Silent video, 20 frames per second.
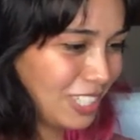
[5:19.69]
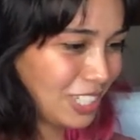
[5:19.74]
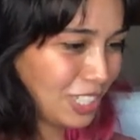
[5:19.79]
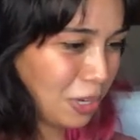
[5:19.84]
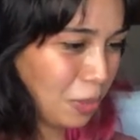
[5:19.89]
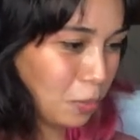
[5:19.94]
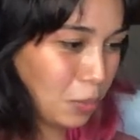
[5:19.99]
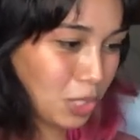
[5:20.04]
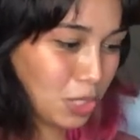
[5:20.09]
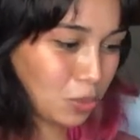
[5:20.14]

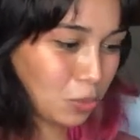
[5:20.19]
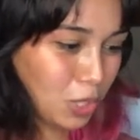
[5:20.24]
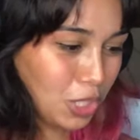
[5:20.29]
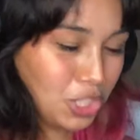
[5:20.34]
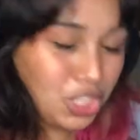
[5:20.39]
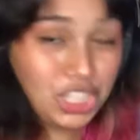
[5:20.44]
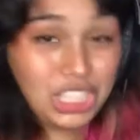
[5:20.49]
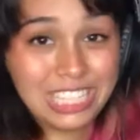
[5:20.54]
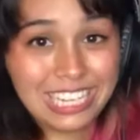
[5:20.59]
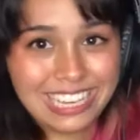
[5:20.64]
sure which one
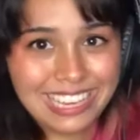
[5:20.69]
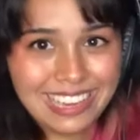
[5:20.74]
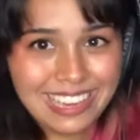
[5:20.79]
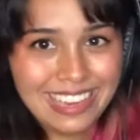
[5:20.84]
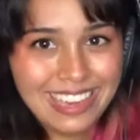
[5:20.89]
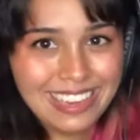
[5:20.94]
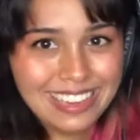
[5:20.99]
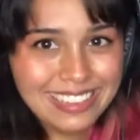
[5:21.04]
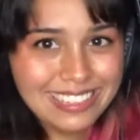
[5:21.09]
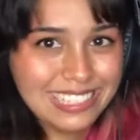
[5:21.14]
she
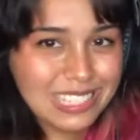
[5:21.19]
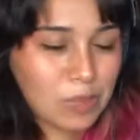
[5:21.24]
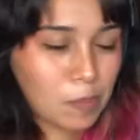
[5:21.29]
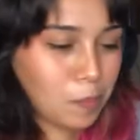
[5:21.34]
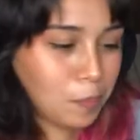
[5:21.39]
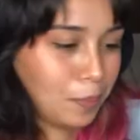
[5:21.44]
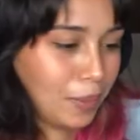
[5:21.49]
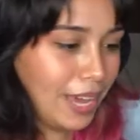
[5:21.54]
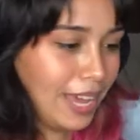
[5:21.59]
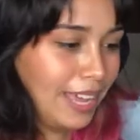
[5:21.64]
is,
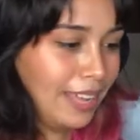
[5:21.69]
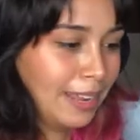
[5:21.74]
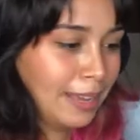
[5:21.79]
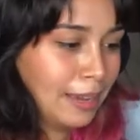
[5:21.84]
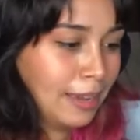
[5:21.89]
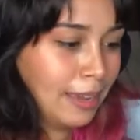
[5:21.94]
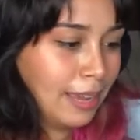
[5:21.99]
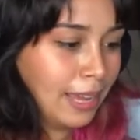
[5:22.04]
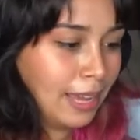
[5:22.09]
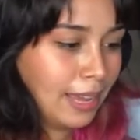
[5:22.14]
but
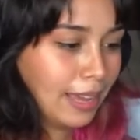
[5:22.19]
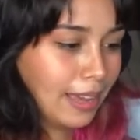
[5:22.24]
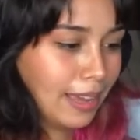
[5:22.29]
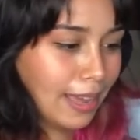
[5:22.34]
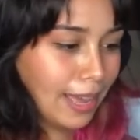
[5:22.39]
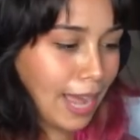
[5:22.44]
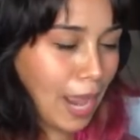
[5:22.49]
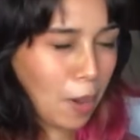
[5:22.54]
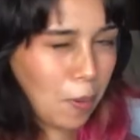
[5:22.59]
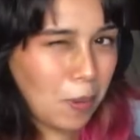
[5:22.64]

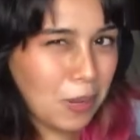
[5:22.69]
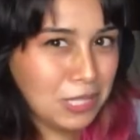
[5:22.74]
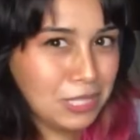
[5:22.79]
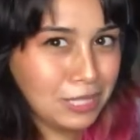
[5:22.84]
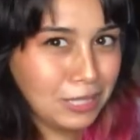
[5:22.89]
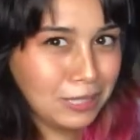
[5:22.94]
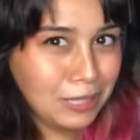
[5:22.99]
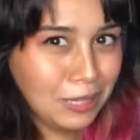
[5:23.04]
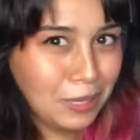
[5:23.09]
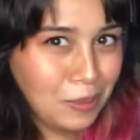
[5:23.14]
I was a
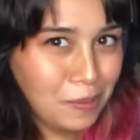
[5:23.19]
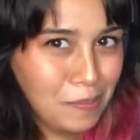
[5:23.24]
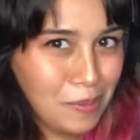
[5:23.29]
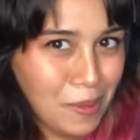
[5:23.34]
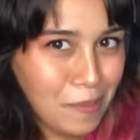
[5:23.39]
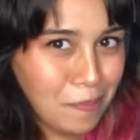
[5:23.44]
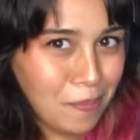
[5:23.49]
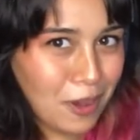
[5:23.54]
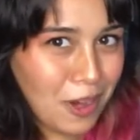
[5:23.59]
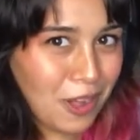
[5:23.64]
little
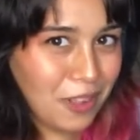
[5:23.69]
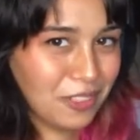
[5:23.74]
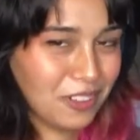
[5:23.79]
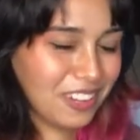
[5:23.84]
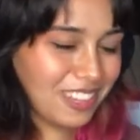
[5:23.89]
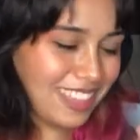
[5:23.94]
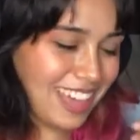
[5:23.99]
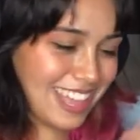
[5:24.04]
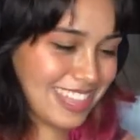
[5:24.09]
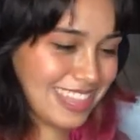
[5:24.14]
bit
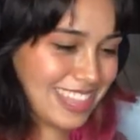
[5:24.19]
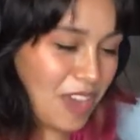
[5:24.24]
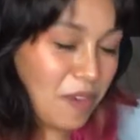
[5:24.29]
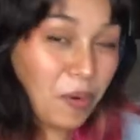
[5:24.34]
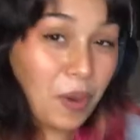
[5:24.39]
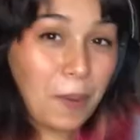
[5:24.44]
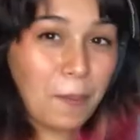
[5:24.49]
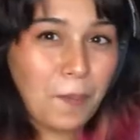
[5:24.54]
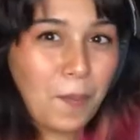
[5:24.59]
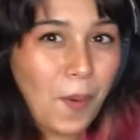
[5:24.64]
bothered that they
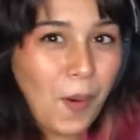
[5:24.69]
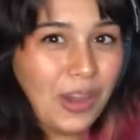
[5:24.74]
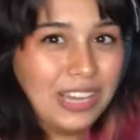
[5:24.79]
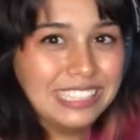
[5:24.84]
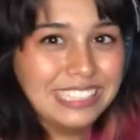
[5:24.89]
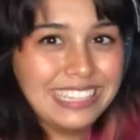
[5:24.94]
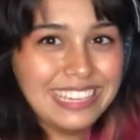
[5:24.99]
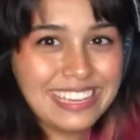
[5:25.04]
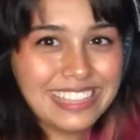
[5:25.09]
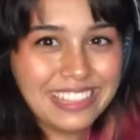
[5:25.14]
weren't
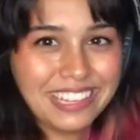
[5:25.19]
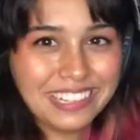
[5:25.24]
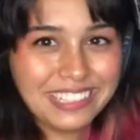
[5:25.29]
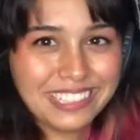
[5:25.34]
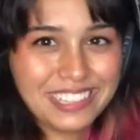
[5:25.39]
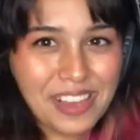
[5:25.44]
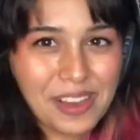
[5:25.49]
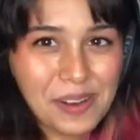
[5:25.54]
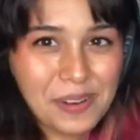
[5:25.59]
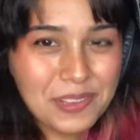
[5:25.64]
pointing their
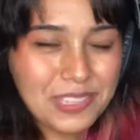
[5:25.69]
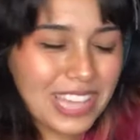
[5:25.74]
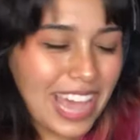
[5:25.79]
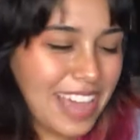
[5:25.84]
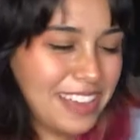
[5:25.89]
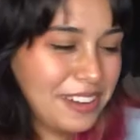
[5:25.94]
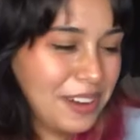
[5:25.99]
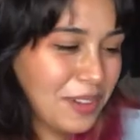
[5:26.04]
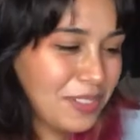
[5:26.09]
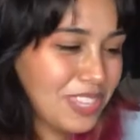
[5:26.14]
toes.
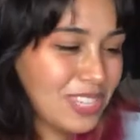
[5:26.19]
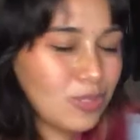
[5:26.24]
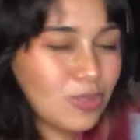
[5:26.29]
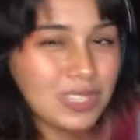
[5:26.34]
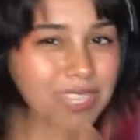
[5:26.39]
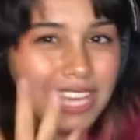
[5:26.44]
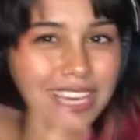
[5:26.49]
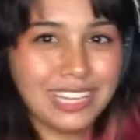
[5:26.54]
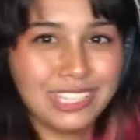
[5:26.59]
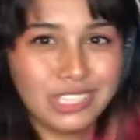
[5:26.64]
I know this was
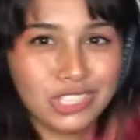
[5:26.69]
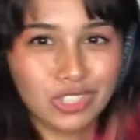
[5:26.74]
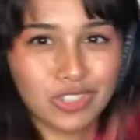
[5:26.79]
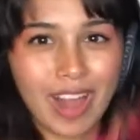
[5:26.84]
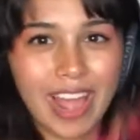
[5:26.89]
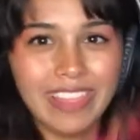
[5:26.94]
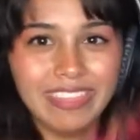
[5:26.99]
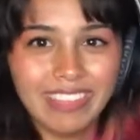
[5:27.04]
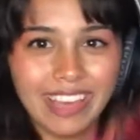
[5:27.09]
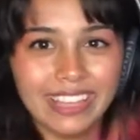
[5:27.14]
like a
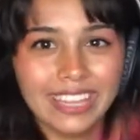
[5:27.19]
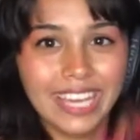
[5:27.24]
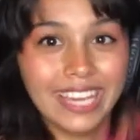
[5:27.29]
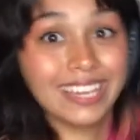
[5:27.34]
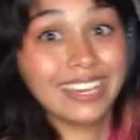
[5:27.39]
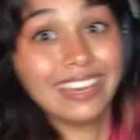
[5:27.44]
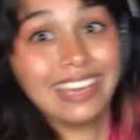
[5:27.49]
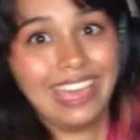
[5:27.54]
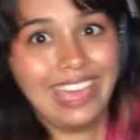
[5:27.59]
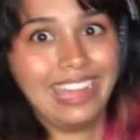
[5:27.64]
trend that
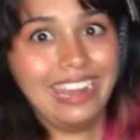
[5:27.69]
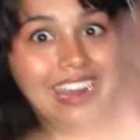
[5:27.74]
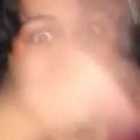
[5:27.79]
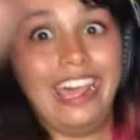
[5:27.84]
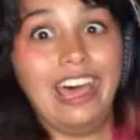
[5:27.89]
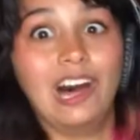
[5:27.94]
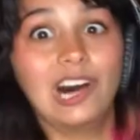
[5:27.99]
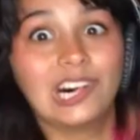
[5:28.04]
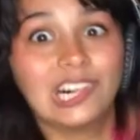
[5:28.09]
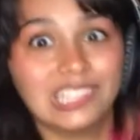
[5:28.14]
like hit
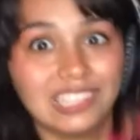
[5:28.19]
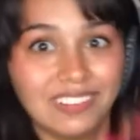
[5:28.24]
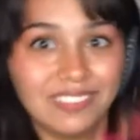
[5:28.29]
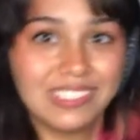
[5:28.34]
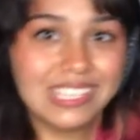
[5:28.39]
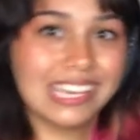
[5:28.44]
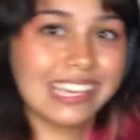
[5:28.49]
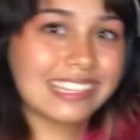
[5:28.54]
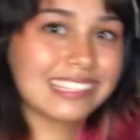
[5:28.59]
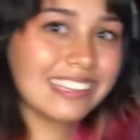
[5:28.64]
all of
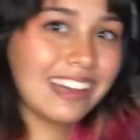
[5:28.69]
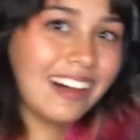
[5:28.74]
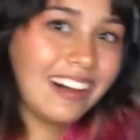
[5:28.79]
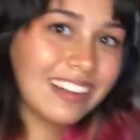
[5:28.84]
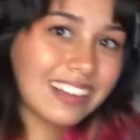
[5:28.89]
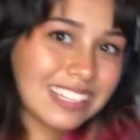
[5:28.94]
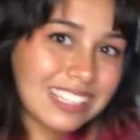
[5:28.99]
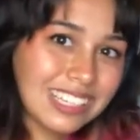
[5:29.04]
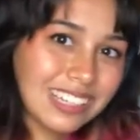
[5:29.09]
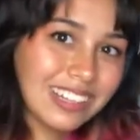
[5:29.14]

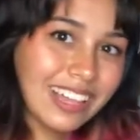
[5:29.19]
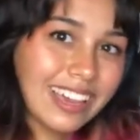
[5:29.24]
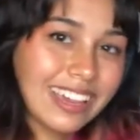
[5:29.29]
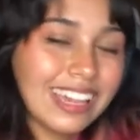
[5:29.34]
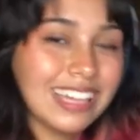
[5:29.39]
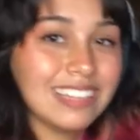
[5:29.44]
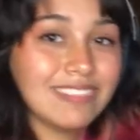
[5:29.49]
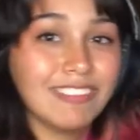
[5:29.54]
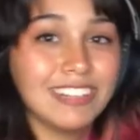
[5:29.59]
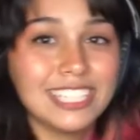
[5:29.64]
TikTok, so like
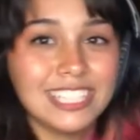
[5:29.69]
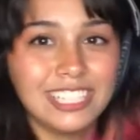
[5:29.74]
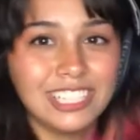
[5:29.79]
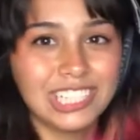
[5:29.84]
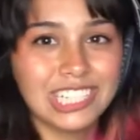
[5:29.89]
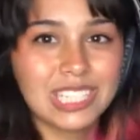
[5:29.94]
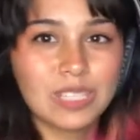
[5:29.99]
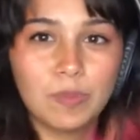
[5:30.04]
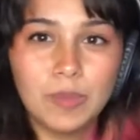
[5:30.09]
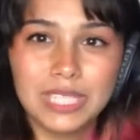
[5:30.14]
it wasn't
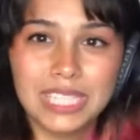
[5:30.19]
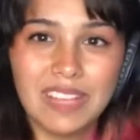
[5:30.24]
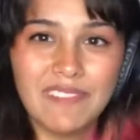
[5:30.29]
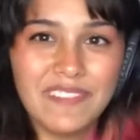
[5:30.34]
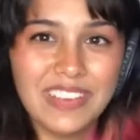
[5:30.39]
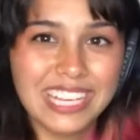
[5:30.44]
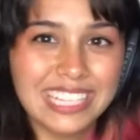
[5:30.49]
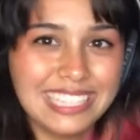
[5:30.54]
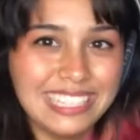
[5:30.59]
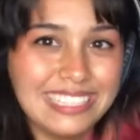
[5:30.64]
just
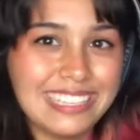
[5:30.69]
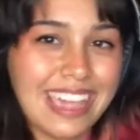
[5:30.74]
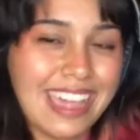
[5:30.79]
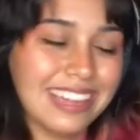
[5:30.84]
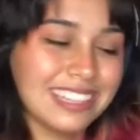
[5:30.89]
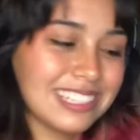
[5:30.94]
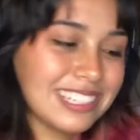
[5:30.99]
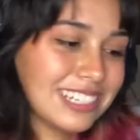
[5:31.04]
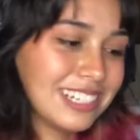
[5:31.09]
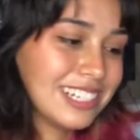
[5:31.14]
specific to
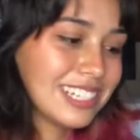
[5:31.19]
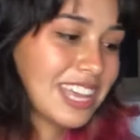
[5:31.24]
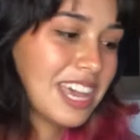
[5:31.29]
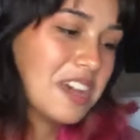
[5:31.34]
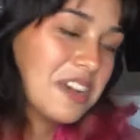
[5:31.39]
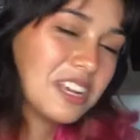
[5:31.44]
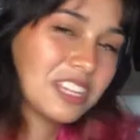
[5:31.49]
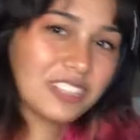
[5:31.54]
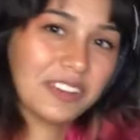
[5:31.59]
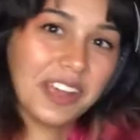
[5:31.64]
dancers.
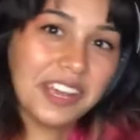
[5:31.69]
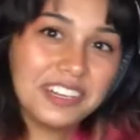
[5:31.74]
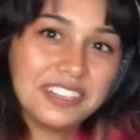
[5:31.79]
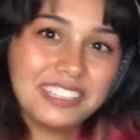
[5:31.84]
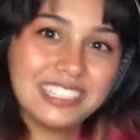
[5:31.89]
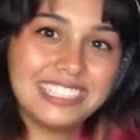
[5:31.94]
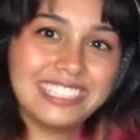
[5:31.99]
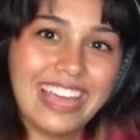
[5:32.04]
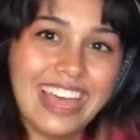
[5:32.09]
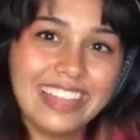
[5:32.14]
So I
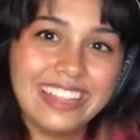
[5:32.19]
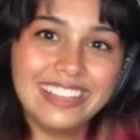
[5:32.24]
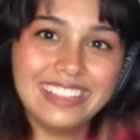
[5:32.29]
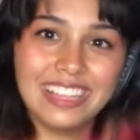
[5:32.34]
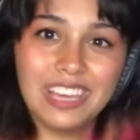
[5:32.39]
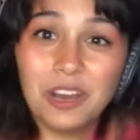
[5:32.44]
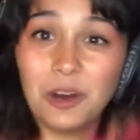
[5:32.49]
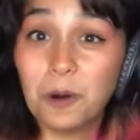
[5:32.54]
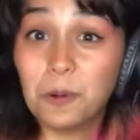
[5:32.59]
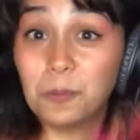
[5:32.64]
understand that
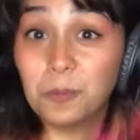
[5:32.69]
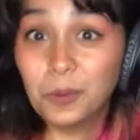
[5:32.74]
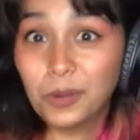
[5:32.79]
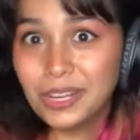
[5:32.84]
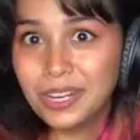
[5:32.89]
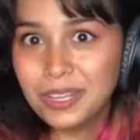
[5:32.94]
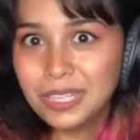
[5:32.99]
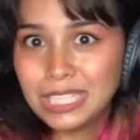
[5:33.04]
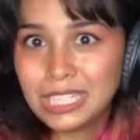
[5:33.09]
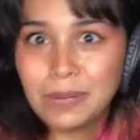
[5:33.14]
they all
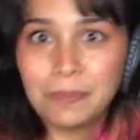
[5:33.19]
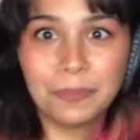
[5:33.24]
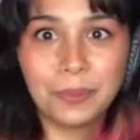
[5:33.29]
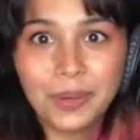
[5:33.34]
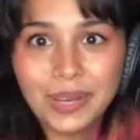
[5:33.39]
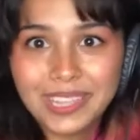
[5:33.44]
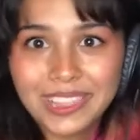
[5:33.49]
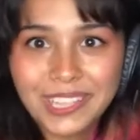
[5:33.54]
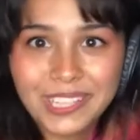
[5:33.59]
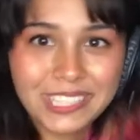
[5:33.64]
wouldn't
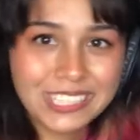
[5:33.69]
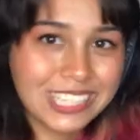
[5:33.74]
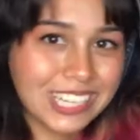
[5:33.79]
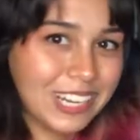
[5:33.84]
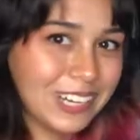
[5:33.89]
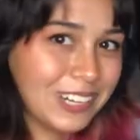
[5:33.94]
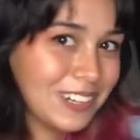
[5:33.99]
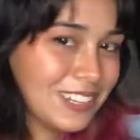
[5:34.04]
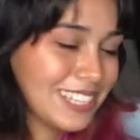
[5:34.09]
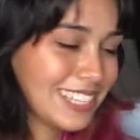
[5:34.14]
point their
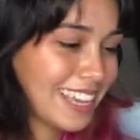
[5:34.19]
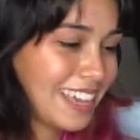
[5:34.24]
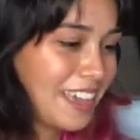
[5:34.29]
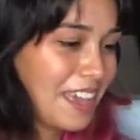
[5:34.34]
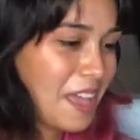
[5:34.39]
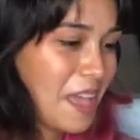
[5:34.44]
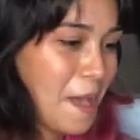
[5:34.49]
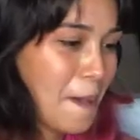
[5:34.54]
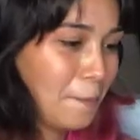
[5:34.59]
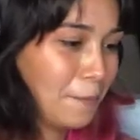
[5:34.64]
toes,
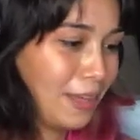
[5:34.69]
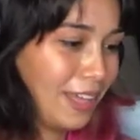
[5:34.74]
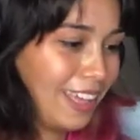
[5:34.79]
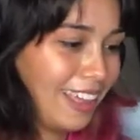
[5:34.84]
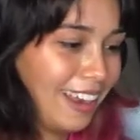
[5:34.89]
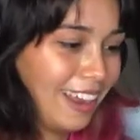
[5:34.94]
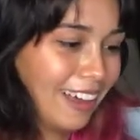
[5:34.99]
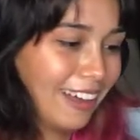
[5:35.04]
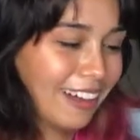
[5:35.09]
but